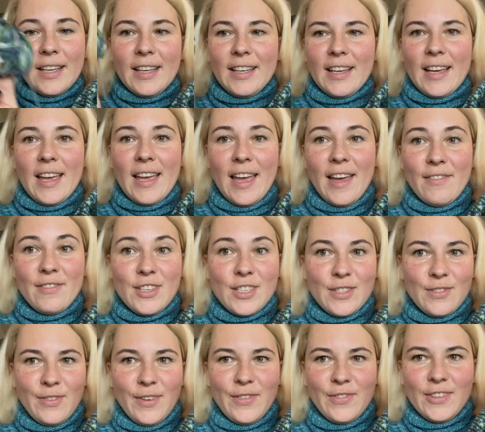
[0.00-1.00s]
I have
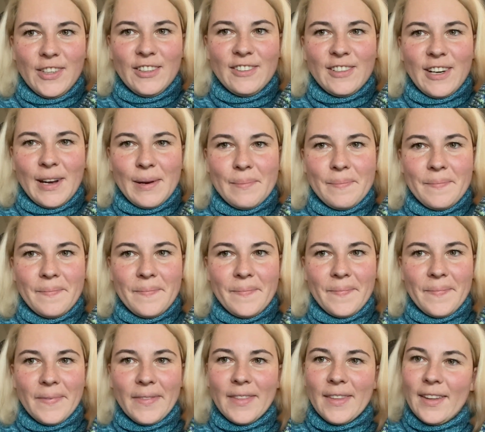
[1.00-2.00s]
just 50 gram
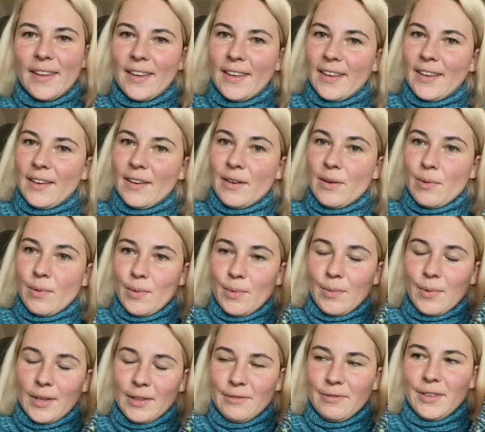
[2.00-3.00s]
or
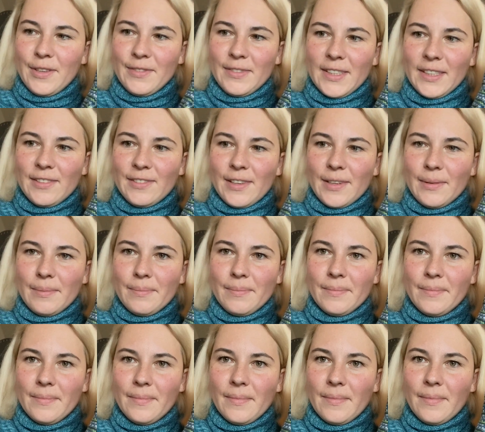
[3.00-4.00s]
150 gram
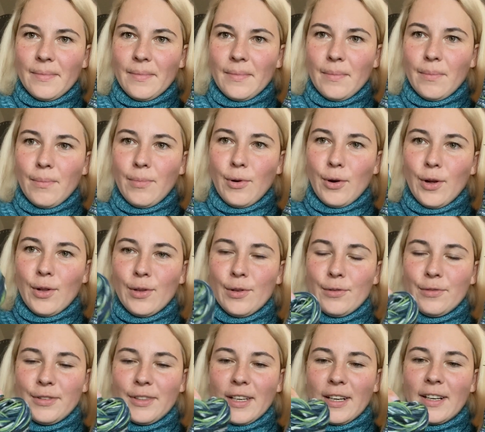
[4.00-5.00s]
ball
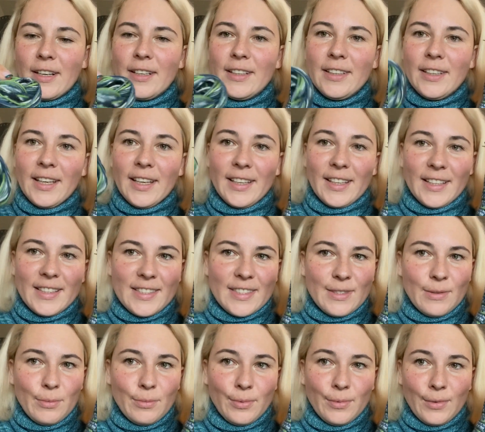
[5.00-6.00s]
of yarn, and it's
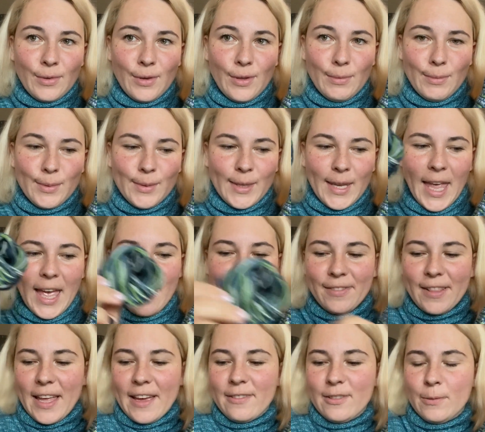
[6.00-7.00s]
all what I have
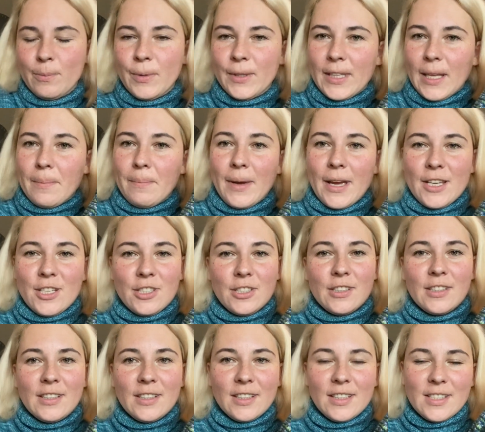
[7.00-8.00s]
left, but I
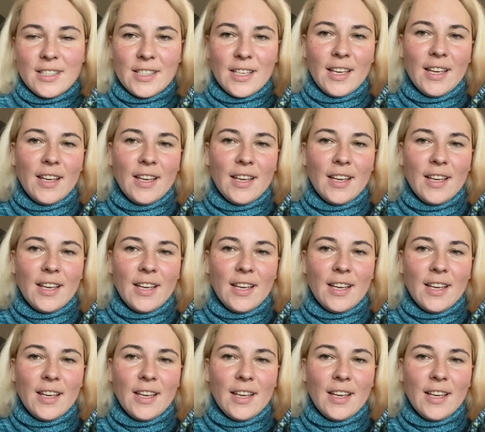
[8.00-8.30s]
measure this.